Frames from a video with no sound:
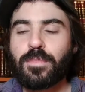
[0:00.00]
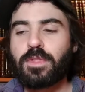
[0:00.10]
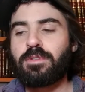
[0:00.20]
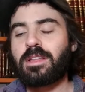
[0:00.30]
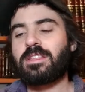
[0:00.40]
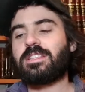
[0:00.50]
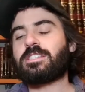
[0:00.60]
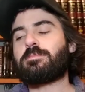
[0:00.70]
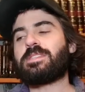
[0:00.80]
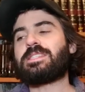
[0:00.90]
right the
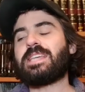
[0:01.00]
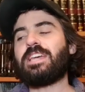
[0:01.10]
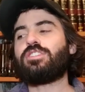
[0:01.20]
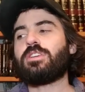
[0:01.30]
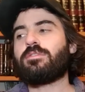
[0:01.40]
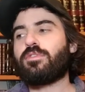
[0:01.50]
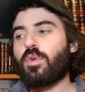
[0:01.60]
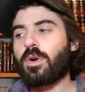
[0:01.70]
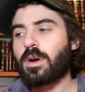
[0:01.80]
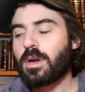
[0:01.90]
dispensation
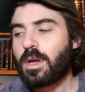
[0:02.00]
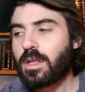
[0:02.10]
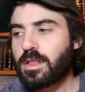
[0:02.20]
for